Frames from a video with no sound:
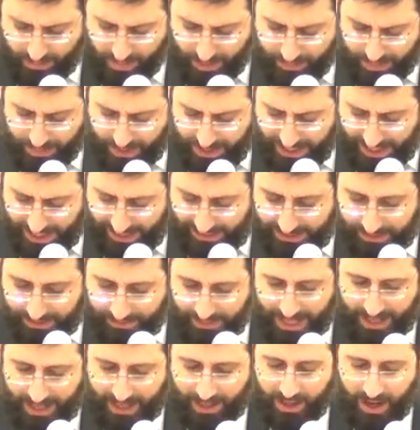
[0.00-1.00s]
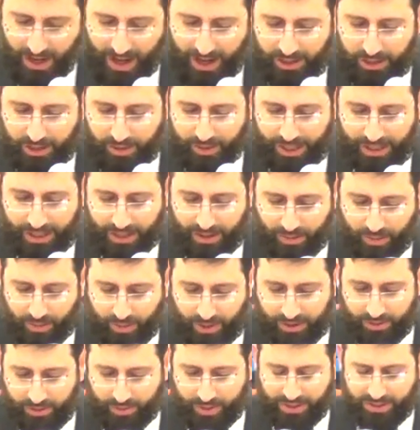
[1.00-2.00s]
But be it as it may, God created the
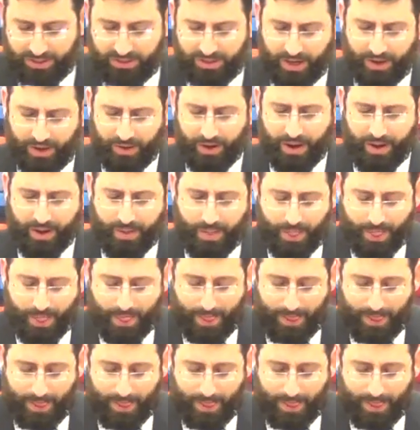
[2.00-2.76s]
world with the Torah.